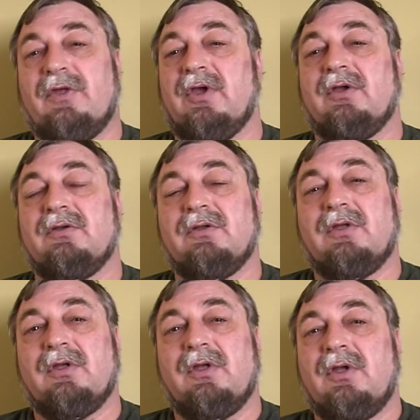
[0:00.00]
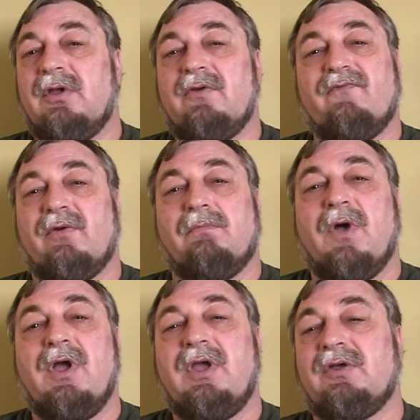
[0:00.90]
thing from
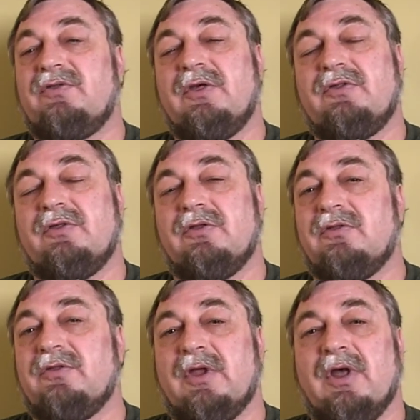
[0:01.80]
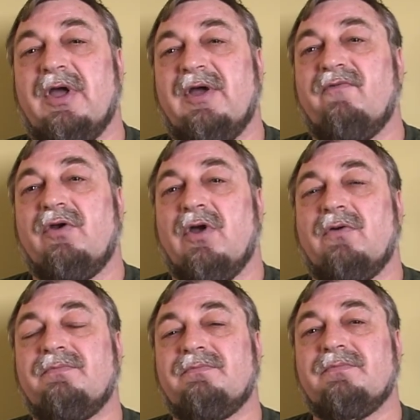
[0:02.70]
my existence than I ever know.
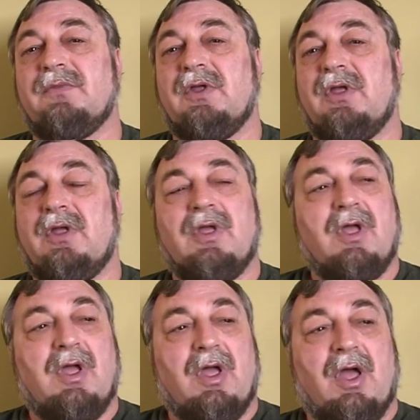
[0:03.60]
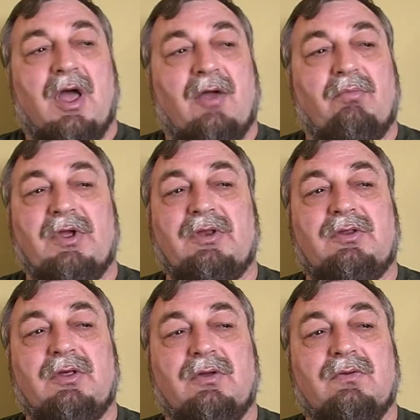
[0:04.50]
I've been
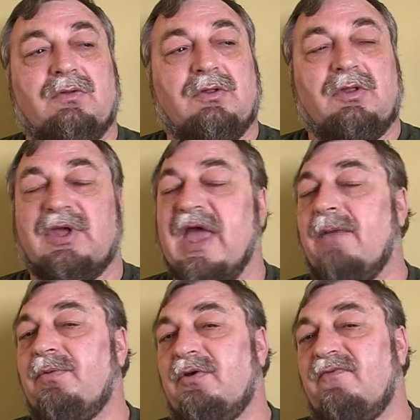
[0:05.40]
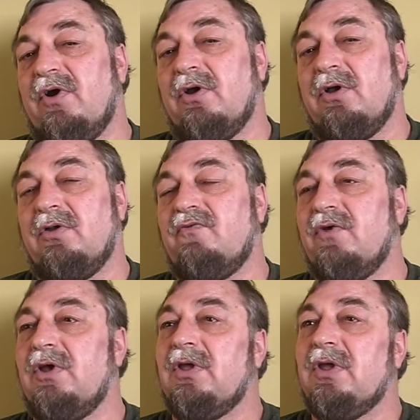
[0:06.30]
to the capital of our
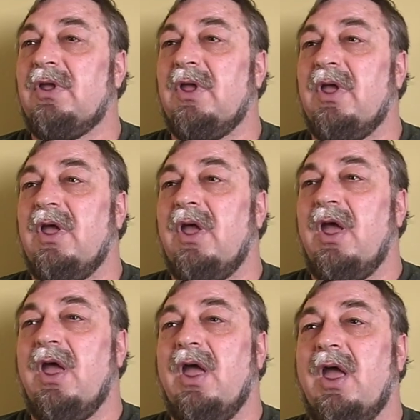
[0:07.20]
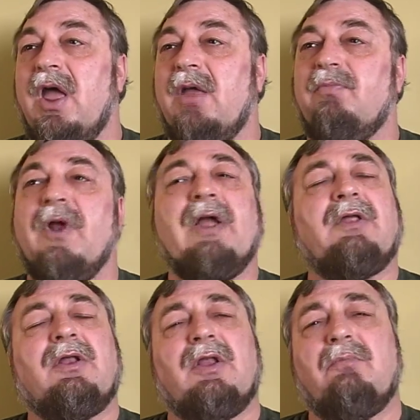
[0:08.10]
country and
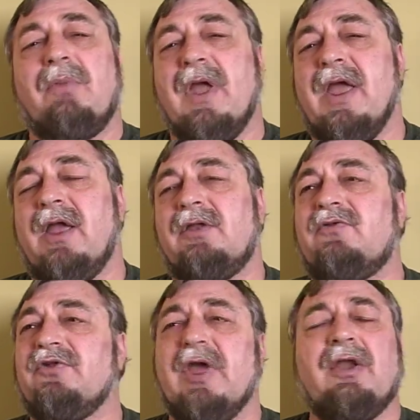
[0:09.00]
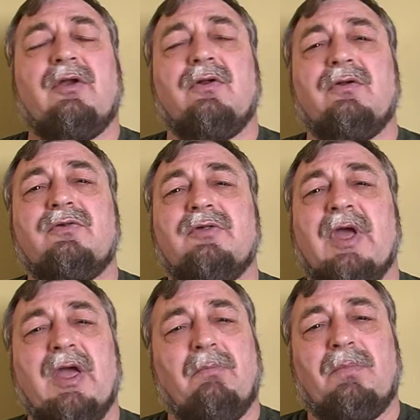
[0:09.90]
practically begged senators,
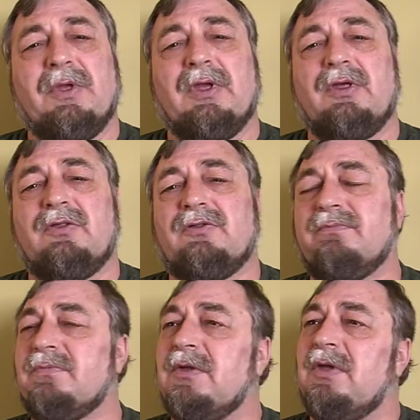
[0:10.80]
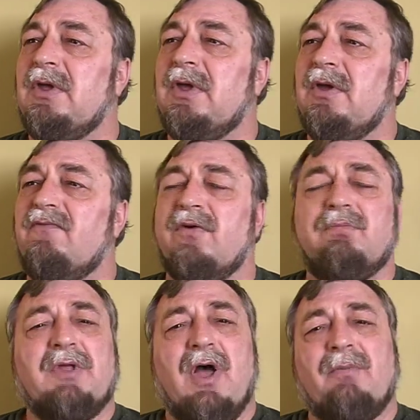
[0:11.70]
MPs, from
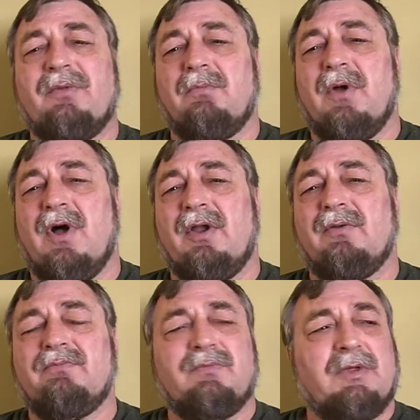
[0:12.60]
top to bottom.